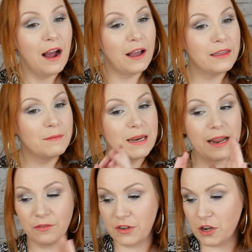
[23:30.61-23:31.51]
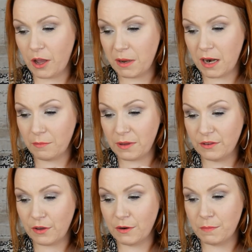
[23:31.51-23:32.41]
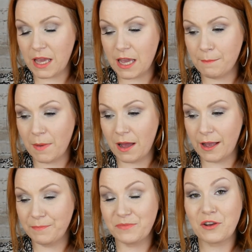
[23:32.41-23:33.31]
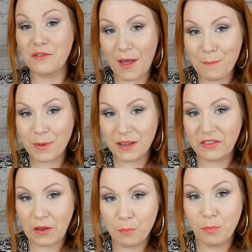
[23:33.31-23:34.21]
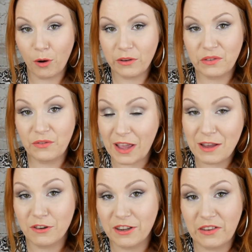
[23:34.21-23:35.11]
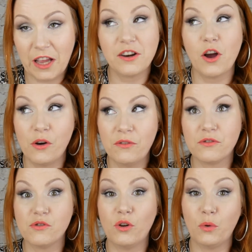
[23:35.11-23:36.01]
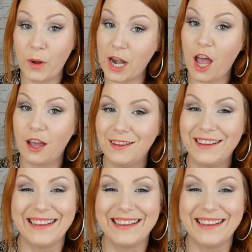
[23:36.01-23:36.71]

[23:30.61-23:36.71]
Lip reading: I think my next video coming up is going to be my November sub box favourites and overall winner.